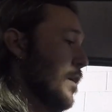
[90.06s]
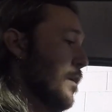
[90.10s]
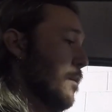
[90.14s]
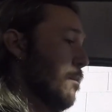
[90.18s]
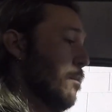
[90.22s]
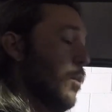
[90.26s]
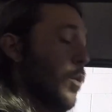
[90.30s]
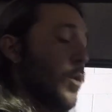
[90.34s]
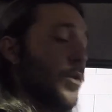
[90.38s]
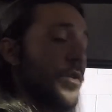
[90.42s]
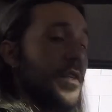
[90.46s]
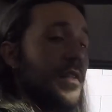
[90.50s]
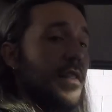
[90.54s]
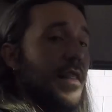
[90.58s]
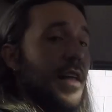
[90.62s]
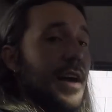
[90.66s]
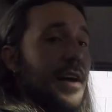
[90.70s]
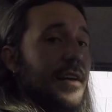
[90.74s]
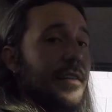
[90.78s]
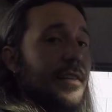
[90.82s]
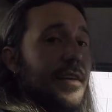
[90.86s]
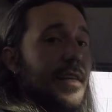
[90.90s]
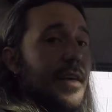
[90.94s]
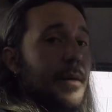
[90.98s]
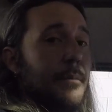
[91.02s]
More than
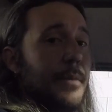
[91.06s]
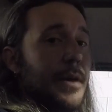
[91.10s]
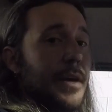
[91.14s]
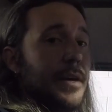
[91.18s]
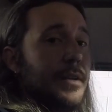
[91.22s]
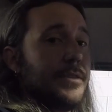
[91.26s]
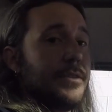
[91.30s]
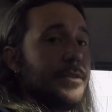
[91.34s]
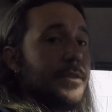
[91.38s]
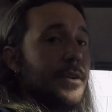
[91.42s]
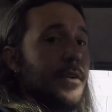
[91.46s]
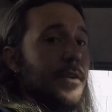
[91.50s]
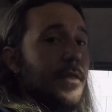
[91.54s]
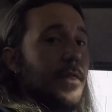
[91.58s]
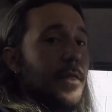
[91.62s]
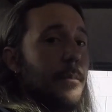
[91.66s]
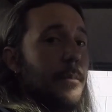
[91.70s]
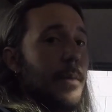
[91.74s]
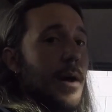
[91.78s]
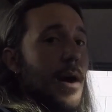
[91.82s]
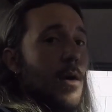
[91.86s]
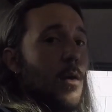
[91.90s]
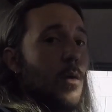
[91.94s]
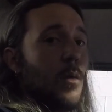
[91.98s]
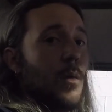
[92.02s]
likely that means the
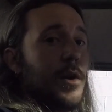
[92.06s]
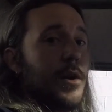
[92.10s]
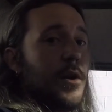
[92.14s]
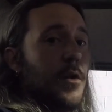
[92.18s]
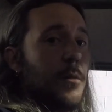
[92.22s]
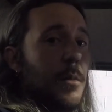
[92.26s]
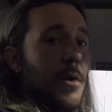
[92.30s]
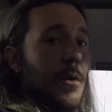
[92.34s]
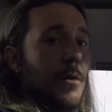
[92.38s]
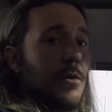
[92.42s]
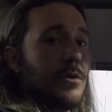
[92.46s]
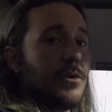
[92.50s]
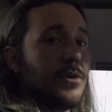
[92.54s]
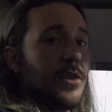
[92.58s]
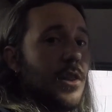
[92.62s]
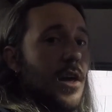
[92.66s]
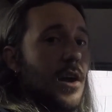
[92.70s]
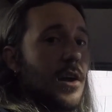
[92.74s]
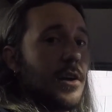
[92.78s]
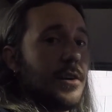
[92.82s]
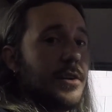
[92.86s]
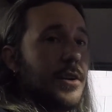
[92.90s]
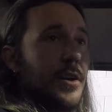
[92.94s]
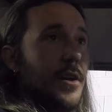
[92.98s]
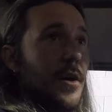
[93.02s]
power window motor is
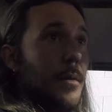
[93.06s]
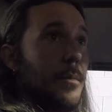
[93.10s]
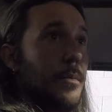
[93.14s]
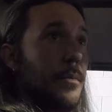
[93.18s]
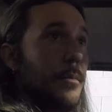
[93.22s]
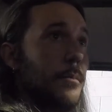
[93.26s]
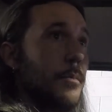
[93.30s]
locked up,